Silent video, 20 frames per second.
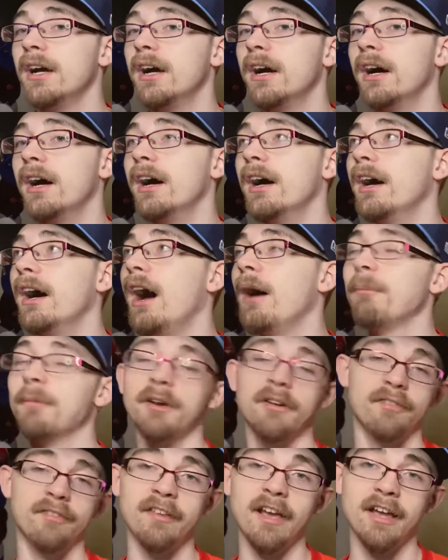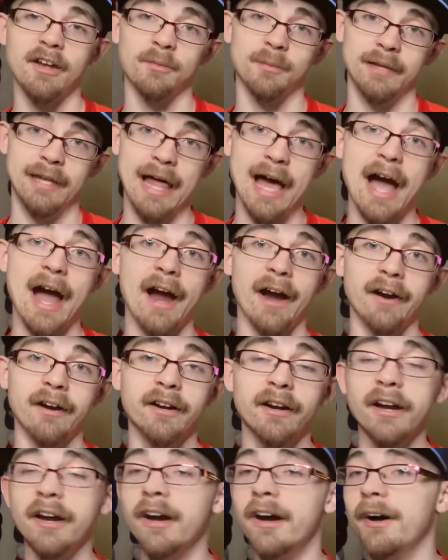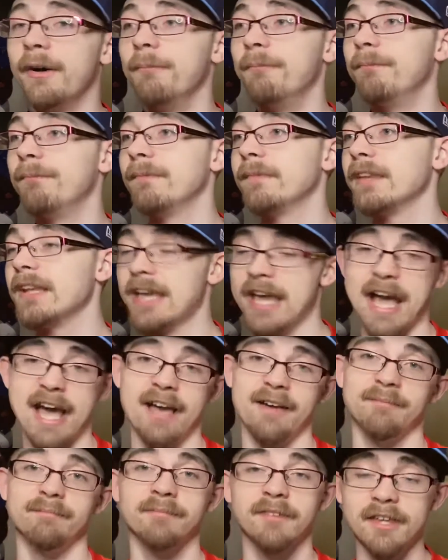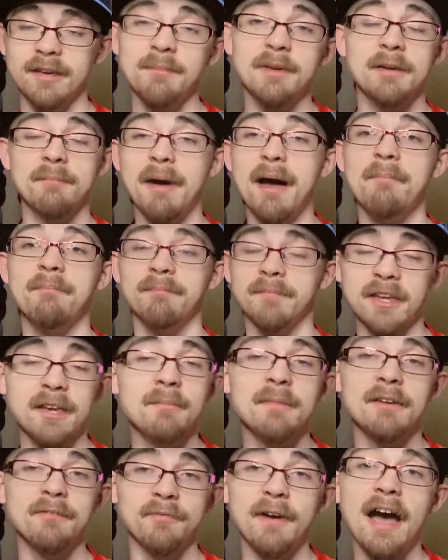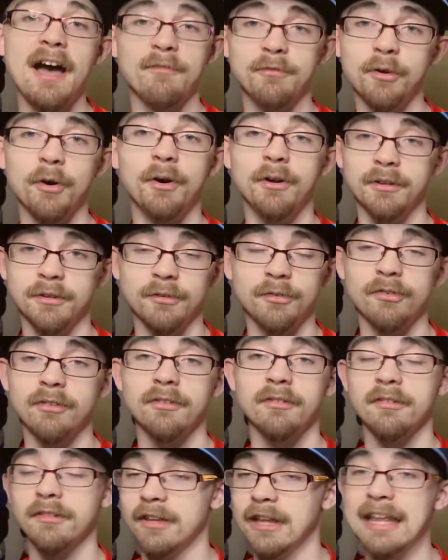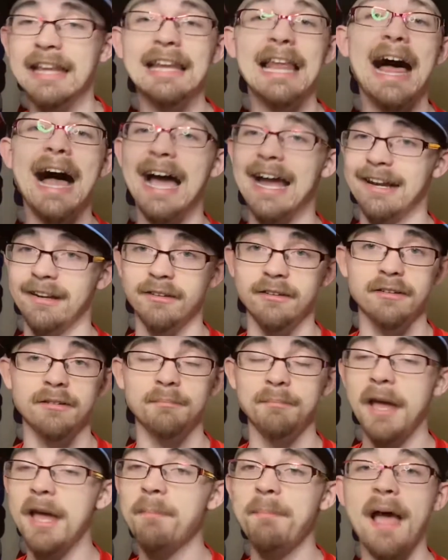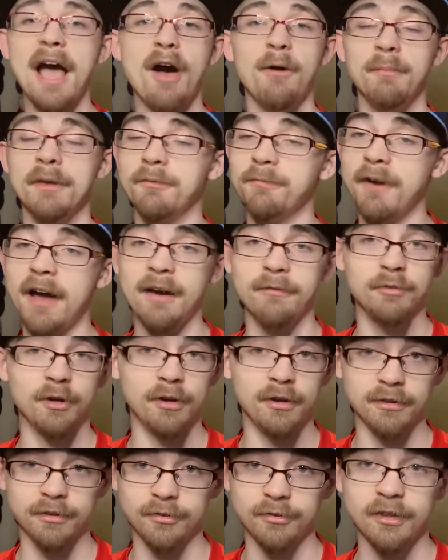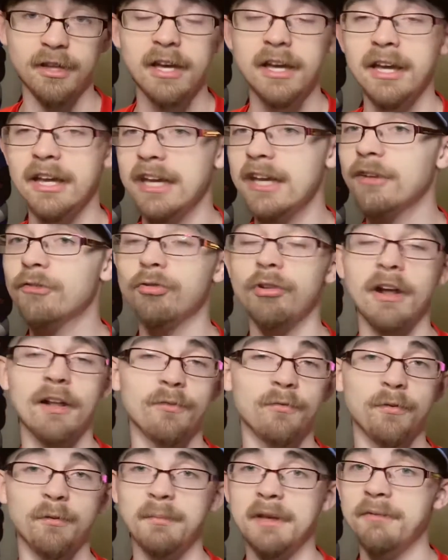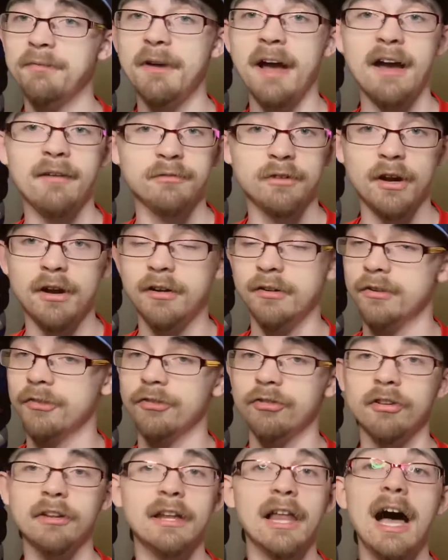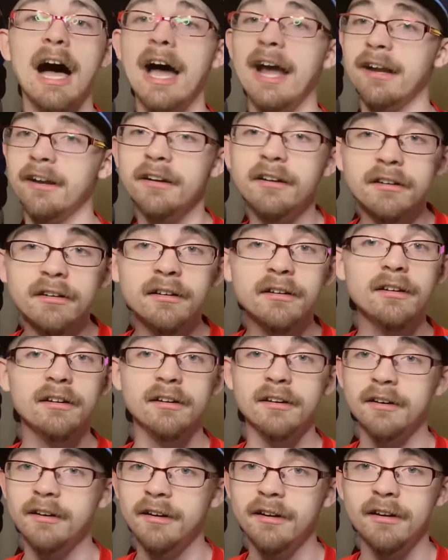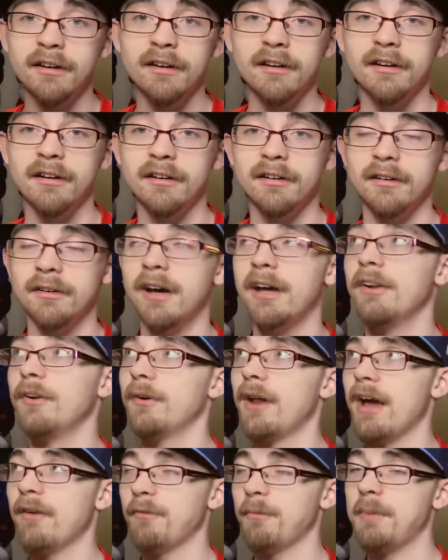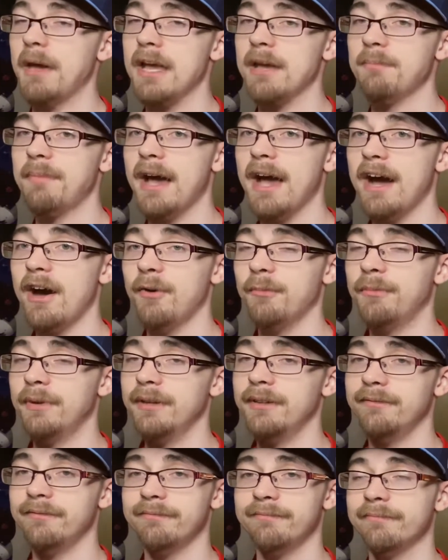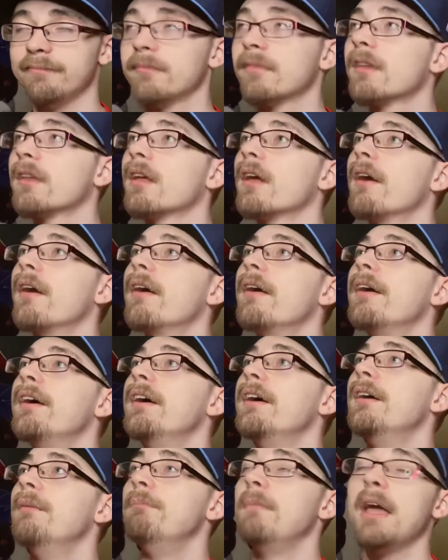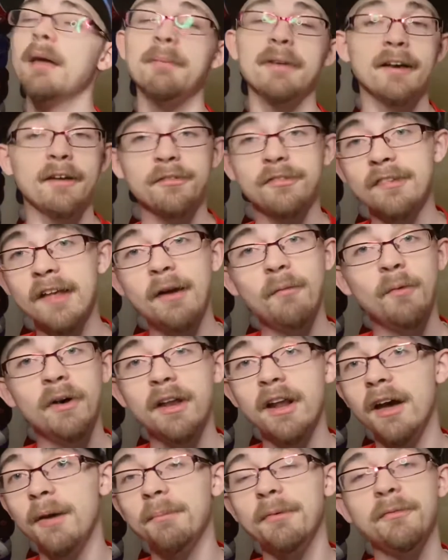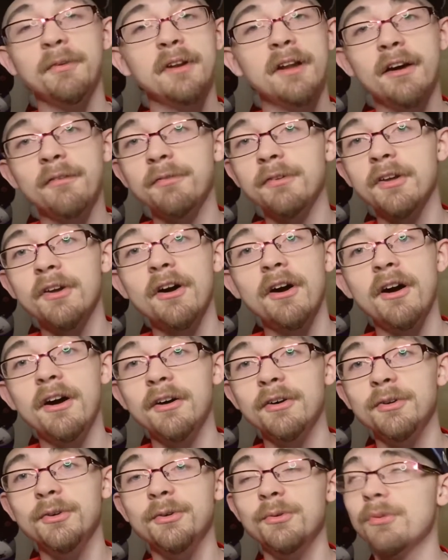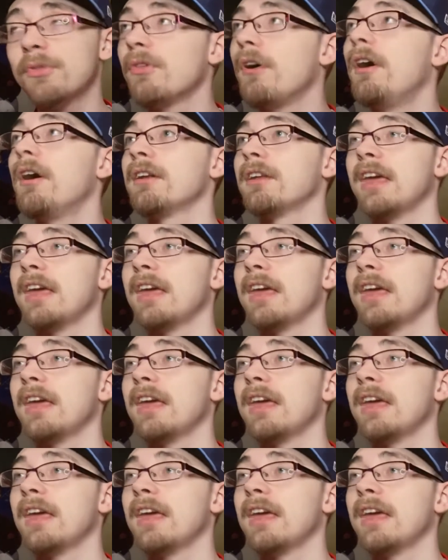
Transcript: Uh, I'm going to say you're a liar. Um, yeah, give me my, give me $5. You lied. PayPal me $5. E-transfer me $5. You lied. Well, I don't have a PayPal, but maybe I'll set one up if enough of y'all who thought